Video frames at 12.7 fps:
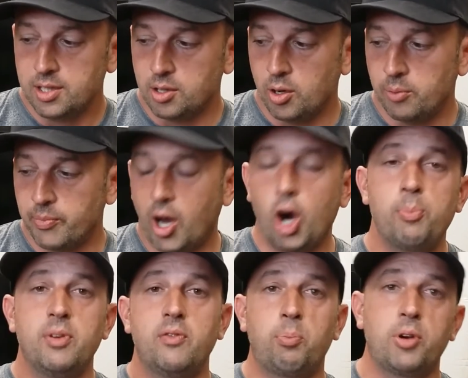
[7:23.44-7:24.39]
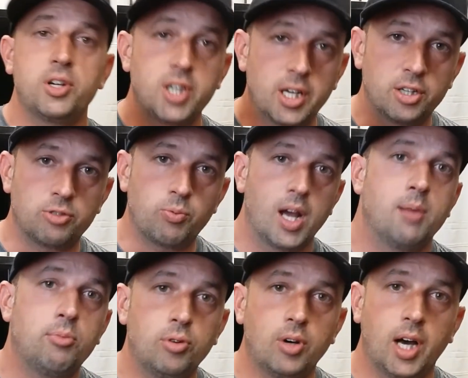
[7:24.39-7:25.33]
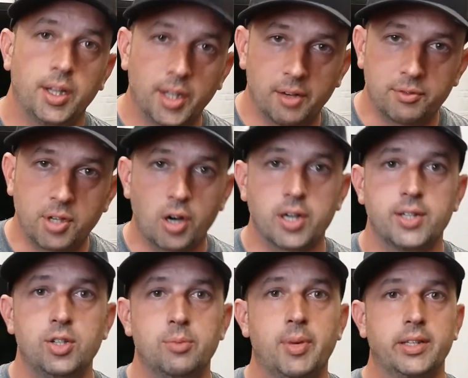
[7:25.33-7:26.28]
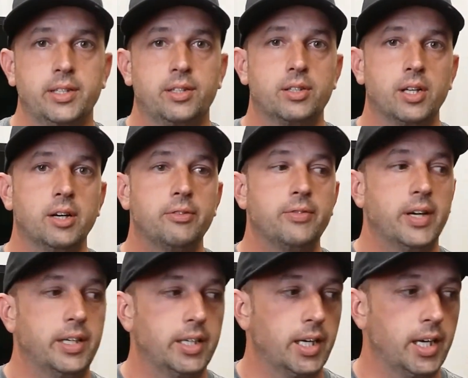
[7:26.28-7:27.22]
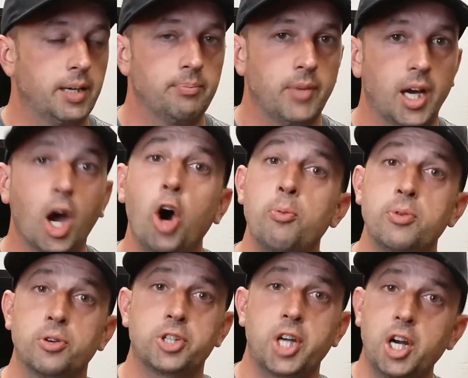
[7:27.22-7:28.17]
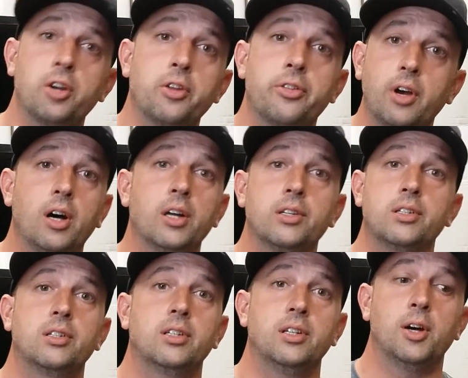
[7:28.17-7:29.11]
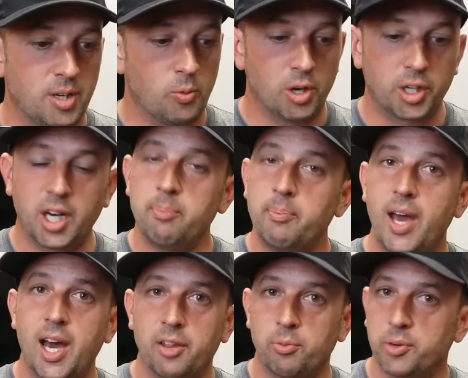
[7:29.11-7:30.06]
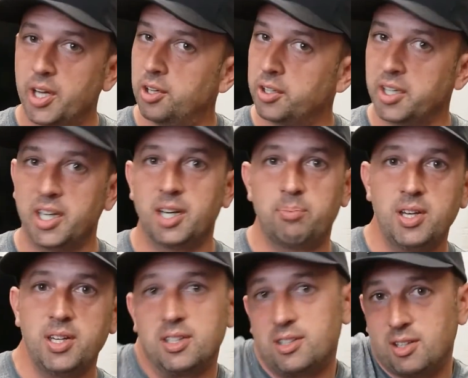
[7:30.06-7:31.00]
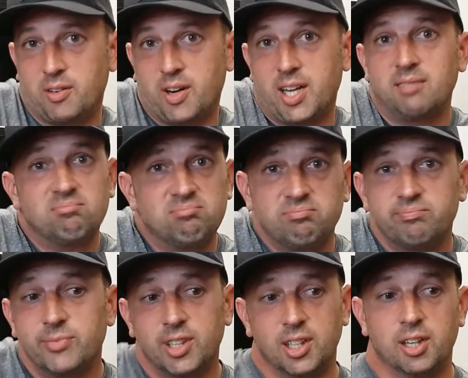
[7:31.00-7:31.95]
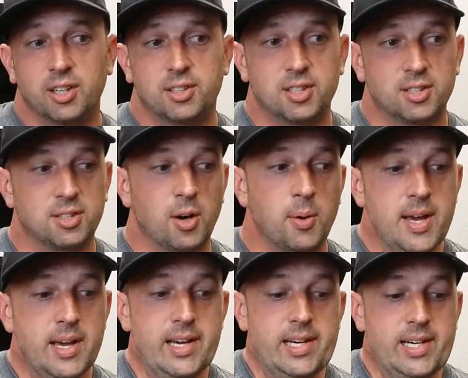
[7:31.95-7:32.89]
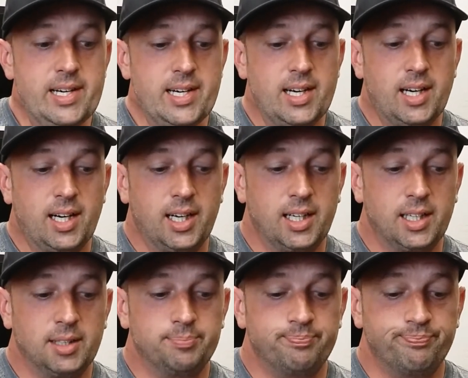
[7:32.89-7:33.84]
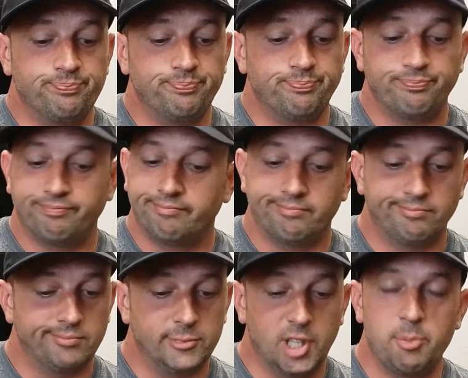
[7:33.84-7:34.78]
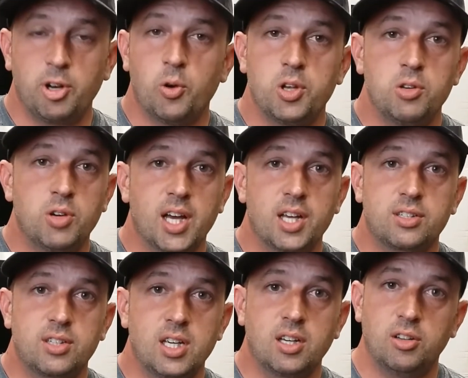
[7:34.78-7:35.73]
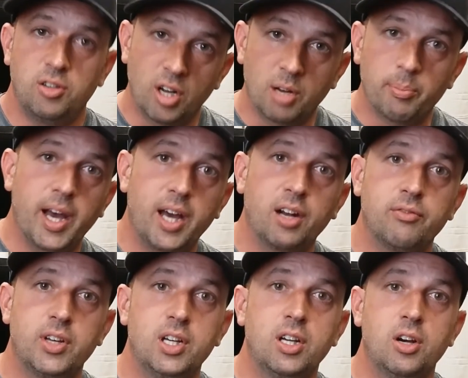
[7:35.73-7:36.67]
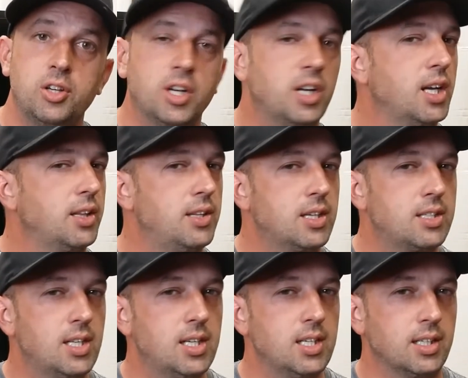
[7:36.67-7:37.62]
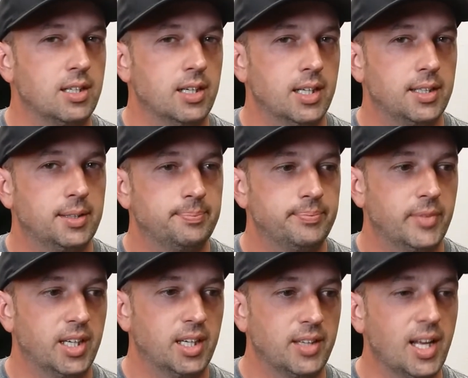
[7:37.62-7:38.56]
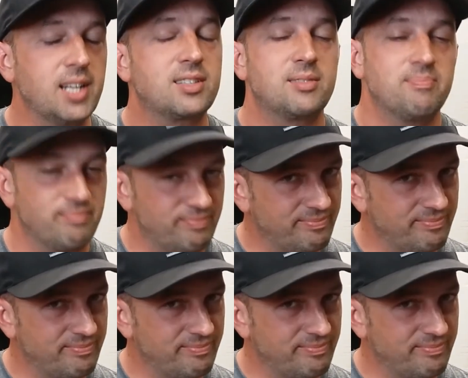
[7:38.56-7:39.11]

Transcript: So I hope you've appreciated this ramble. I love talking to you about this stuff, and I hope you'll share your thoughts. We're looking at math. We're not looking at opinions here, right? It's just so. Let me know what you guys think. Are you going to buy it on video? Are you going to get the extended cut? That's